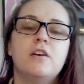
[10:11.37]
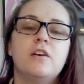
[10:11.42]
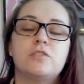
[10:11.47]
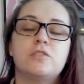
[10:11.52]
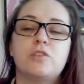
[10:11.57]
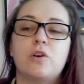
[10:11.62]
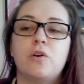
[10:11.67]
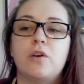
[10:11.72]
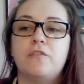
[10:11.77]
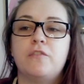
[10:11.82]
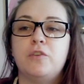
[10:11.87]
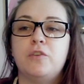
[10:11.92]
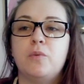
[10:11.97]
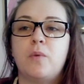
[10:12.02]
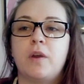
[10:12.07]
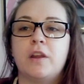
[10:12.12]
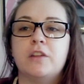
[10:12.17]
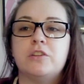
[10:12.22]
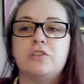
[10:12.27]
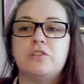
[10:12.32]
So if you
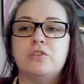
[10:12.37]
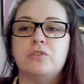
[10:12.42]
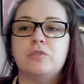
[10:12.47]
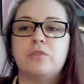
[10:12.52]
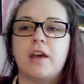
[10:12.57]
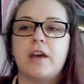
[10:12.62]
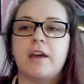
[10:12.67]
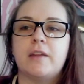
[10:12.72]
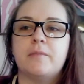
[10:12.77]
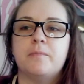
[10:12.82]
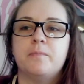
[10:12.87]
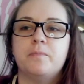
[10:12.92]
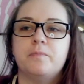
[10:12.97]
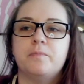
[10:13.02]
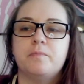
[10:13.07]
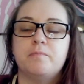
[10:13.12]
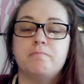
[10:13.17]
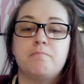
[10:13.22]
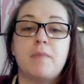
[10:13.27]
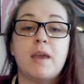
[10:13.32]
wanted to then
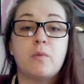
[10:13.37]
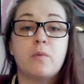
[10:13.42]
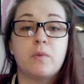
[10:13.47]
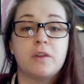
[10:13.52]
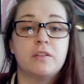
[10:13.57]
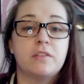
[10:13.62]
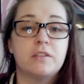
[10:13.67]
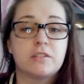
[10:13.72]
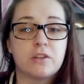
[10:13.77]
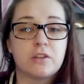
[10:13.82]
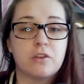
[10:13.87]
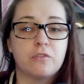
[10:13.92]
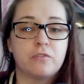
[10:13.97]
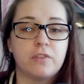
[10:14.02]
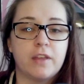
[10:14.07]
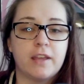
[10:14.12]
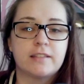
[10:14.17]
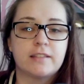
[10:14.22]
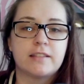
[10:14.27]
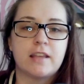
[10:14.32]
make one of these
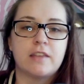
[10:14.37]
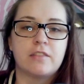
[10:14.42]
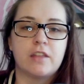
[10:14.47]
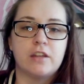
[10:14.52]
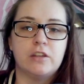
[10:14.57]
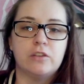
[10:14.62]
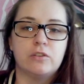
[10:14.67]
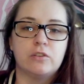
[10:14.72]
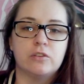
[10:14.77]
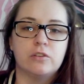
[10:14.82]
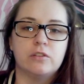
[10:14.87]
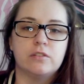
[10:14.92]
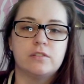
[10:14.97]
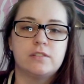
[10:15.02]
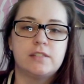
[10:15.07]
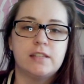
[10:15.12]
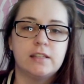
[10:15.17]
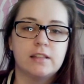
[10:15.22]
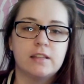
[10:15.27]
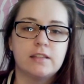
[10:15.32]
snowflakes, and then you could
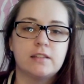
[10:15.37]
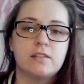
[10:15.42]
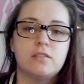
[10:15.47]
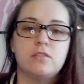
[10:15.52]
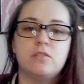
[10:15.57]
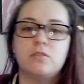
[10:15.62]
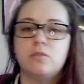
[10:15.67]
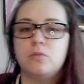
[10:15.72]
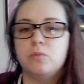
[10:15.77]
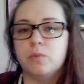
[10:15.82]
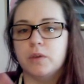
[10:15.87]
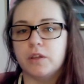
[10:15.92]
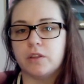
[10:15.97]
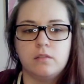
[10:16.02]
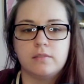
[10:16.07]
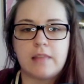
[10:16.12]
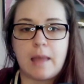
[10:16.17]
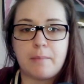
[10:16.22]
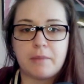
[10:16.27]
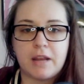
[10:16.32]
seal it with
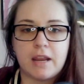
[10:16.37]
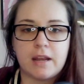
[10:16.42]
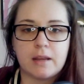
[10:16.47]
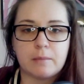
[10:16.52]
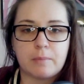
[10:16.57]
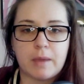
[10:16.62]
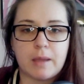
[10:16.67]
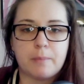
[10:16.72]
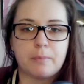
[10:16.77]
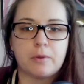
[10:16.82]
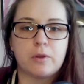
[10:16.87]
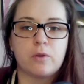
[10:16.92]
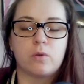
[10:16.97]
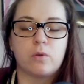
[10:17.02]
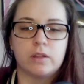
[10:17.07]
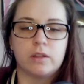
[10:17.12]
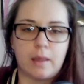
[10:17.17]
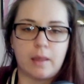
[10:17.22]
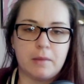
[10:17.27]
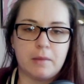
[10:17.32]
laminating paper
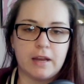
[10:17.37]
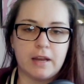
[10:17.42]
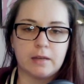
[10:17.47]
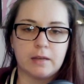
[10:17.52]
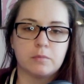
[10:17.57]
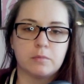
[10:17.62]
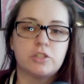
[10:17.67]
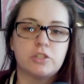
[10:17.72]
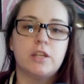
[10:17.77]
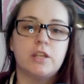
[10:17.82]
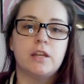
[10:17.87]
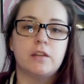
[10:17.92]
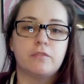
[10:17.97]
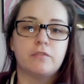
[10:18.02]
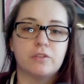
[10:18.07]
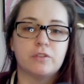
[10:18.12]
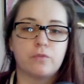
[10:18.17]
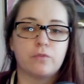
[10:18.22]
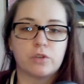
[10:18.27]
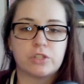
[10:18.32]
or laminating machine
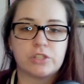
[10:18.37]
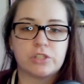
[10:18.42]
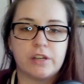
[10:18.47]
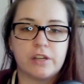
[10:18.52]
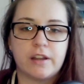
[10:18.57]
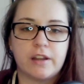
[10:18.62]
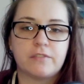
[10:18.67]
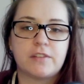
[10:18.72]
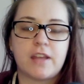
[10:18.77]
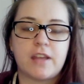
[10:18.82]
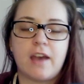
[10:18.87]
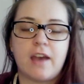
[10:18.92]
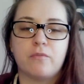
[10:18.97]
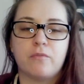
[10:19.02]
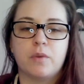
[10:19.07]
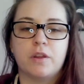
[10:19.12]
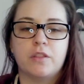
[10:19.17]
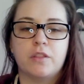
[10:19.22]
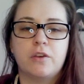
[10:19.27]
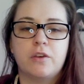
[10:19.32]
if you're fortunate enough to
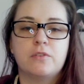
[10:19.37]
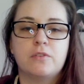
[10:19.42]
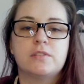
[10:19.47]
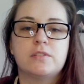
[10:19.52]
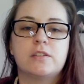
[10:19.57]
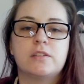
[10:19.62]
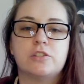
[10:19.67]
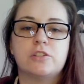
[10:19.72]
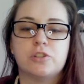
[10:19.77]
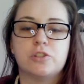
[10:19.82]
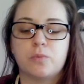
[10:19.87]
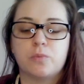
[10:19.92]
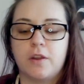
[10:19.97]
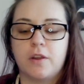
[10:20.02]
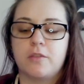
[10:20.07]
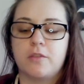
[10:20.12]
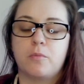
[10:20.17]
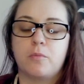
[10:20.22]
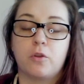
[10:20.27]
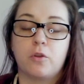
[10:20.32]
have one of those, because you're one
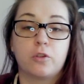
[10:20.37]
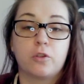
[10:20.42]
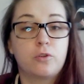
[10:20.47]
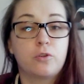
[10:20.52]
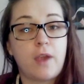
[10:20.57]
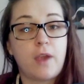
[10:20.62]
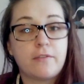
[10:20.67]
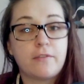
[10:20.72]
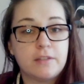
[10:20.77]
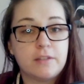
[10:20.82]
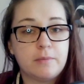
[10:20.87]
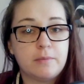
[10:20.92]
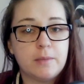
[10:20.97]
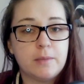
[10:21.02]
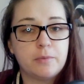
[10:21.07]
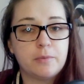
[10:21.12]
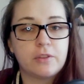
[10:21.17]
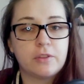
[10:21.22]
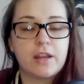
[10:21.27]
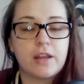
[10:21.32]
of the more crafty
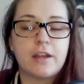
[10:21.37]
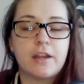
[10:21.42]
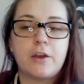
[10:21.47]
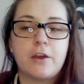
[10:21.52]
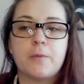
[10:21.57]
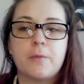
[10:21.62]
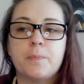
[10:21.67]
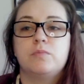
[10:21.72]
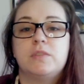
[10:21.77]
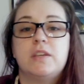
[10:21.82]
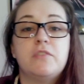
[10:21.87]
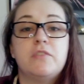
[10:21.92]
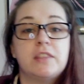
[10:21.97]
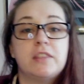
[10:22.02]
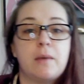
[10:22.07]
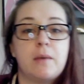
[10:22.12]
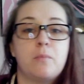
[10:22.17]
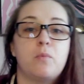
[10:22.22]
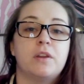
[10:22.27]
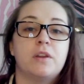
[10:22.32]
people that I know. Giving
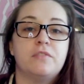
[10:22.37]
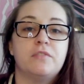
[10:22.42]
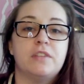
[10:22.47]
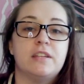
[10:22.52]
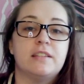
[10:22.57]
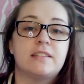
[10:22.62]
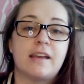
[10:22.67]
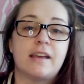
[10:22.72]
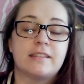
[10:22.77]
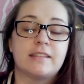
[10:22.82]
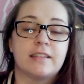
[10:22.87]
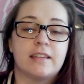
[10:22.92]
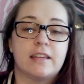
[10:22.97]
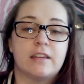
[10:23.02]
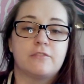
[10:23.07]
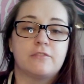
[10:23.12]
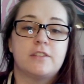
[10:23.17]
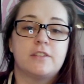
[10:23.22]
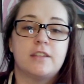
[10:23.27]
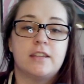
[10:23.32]
them one of these as a
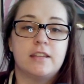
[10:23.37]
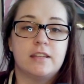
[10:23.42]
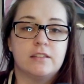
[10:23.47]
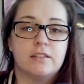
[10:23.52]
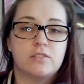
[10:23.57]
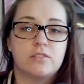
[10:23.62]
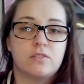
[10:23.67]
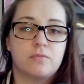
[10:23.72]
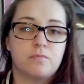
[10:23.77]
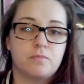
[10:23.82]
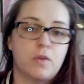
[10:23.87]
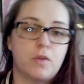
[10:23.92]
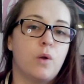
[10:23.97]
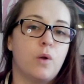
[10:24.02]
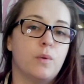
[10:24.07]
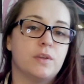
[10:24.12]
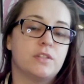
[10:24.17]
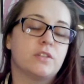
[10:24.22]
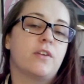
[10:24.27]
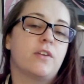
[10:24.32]
gift is
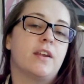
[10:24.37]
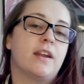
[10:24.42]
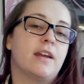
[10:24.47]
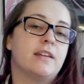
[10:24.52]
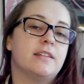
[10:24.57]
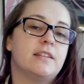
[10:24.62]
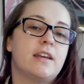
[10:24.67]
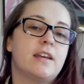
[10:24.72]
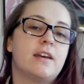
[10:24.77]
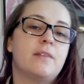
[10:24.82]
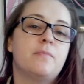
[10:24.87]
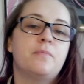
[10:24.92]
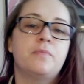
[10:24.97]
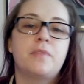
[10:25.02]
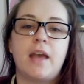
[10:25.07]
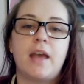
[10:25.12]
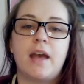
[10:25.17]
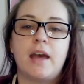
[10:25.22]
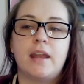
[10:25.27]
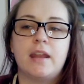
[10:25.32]
always a great idea,
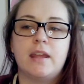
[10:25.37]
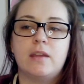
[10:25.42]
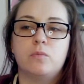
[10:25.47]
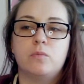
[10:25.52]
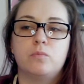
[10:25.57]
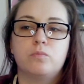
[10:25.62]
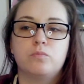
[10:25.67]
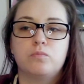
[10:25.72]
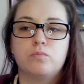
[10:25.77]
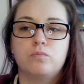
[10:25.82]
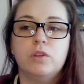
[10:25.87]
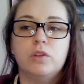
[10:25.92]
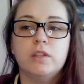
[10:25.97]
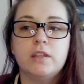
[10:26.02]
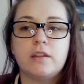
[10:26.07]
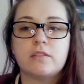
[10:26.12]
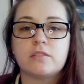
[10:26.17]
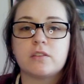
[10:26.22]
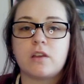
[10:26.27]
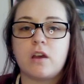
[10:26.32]
and it really
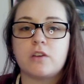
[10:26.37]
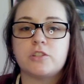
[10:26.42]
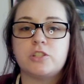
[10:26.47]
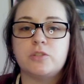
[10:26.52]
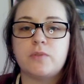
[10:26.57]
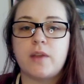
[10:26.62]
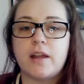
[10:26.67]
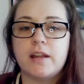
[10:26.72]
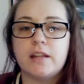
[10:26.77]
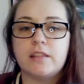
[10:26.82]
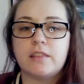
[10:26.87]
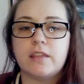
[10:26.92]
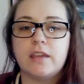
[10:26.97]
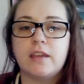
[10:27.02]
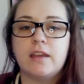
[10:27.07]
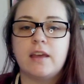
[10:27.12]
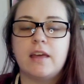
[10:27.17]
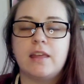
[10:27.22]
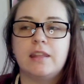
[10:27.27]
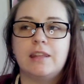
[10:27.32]
doesn't cost you
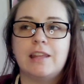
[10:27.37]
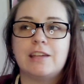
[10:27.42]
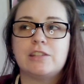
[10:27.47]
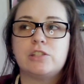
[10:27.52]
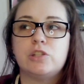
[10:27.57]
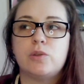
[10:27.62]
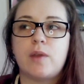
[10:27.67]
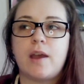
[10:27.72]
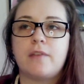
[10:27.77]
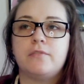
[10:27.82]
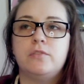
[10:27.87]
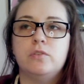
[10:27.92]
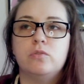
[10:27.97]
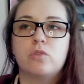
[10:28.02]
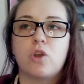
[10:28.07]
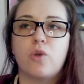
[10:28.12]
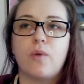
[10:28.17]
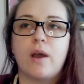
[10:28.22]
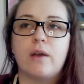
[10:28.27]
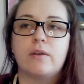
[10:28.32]
anything unless you have to
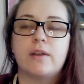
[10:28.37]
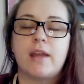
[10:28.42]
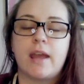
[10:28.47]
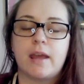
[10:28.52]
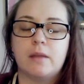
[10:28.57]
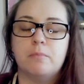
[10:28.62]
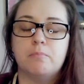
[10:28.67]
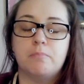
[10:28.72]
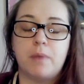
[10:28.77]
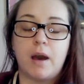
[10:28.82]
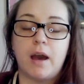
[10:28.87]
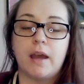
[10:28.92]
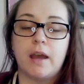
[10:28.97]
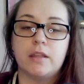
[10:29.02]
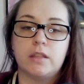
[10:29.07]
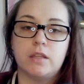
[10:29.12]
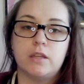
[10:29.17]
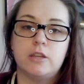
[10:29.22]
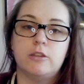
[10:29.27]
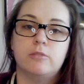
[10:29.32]
go out and buy
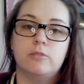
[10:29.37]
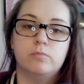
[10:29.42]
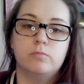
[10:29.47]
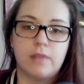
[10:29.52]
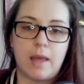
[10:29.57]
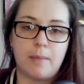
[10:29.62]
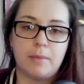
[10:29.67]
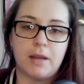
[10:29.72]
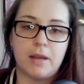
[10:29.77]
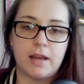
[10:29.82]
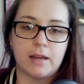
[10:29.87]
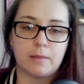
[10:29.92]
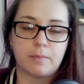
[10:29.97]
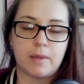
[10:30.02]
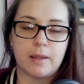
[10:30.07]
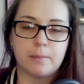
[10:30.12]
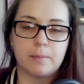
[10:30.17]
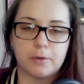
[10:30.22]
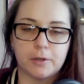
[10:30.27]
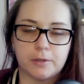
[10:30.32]
the laminating
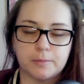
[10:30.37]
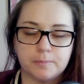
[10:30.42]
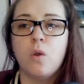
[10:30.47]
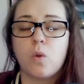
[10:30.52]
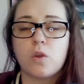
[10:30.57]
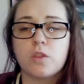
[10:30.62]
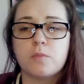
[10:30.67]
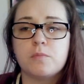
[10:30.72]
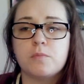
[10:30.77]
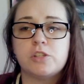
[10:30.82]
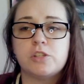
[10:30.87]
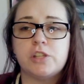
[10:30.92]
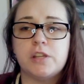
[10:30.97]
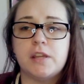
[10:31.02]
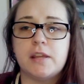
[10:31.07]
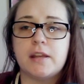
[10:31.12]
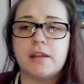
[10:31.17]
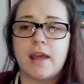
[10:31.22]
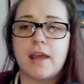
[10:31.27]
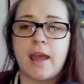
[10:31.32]
paper or the
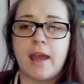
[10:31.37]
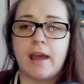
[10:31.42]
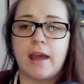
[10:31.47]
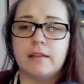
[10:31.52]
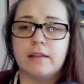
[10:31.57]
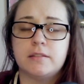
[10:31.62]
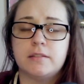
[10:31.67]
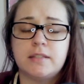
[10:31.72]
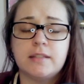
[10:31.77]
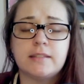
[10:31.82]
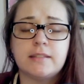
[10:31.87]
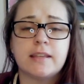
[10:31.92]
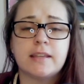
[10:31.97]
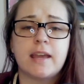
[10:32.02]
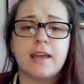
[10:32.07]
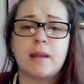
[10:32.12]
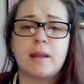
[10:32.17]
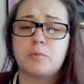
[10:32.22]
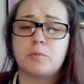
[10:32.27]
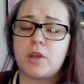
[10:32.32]
machine. And since
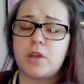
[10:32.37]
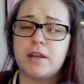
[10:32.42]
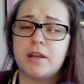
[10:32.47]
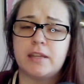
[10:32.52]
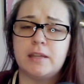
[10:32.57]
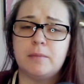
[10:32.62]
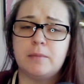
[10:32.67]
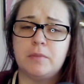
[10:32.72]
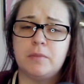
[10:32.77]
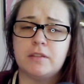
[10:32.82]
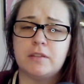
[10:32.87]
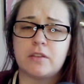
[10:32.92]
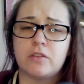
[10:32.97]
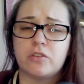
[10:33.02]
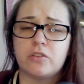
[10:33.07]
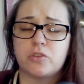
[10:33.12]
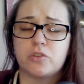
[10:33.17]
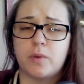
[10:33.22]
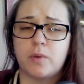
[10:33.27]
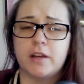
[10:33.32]
again I'm trying to keep these
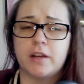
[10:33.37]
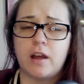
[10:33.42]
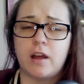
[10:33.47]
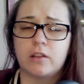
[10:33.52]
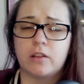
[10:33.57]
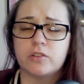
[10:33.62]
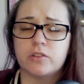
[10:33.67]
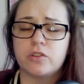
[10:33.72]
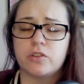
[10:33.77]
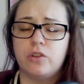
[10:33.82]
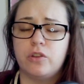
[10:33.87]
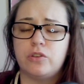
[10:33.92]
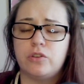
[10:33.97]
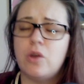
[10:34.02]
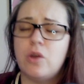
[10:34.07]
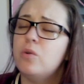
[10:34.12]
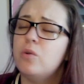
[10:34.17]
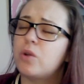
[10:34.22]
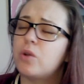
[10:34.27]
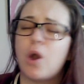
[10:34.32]
under $20,
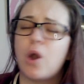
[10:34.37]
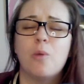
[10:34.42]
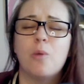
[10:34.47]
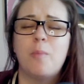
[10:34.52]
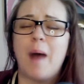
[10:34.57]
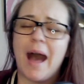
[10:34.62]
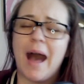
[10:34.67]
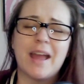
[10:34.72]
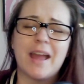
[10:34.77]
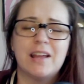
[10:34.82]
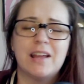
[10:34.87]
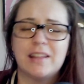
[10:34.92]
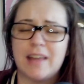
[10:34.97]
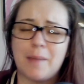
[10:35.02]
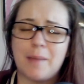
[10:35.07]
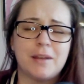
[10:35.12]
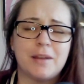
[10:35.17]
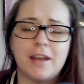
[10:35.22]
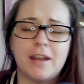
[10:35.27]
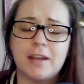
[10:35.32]
don't go buy a
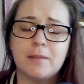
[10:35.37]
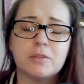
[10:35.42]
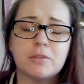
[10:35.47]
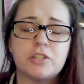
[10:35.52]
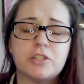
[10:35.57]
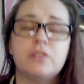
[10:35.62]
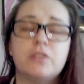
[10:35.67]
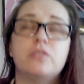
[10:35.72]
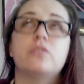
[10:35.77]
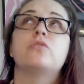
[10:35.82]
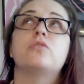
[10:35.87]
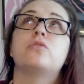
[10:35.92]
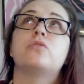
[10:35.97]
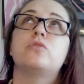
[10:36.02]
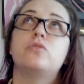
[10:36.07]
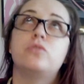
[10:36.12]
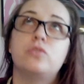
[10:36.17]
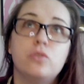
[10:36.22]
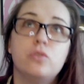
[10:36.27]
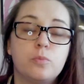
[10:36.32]
laminating machine. They're
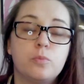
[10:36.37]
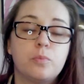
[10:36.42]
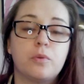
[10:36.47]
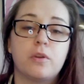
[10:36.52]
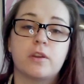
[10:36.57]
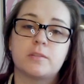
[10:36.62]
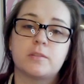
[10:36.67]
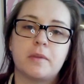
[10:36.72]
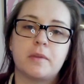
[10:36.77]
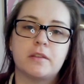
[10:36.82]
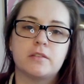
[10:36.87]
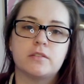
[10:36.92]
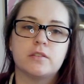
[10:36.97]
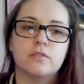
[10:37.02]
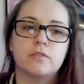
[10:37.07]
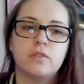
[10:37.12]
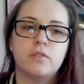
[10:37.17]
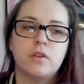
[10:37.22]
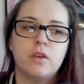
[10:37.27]
super expensive.